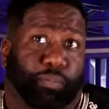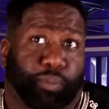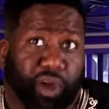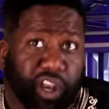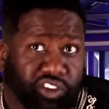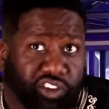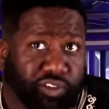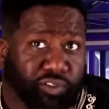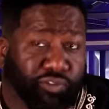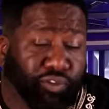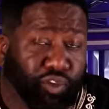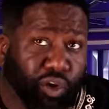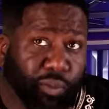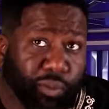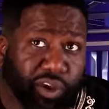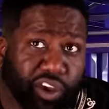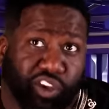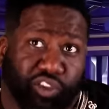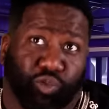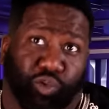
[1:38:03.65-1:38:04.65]
to punish them for it
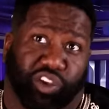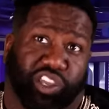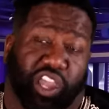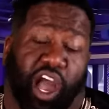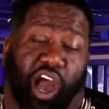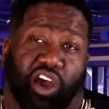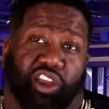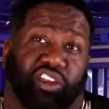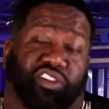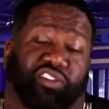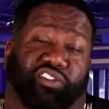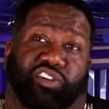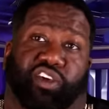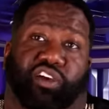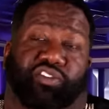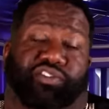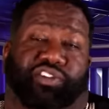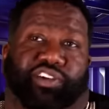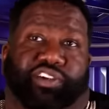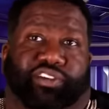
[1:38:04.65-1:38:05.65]
because what, y'all didn't
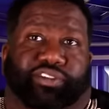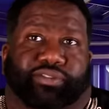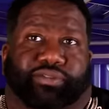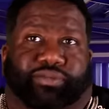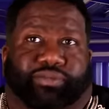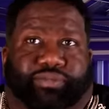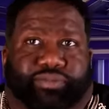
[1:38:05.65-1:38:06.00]
discover it?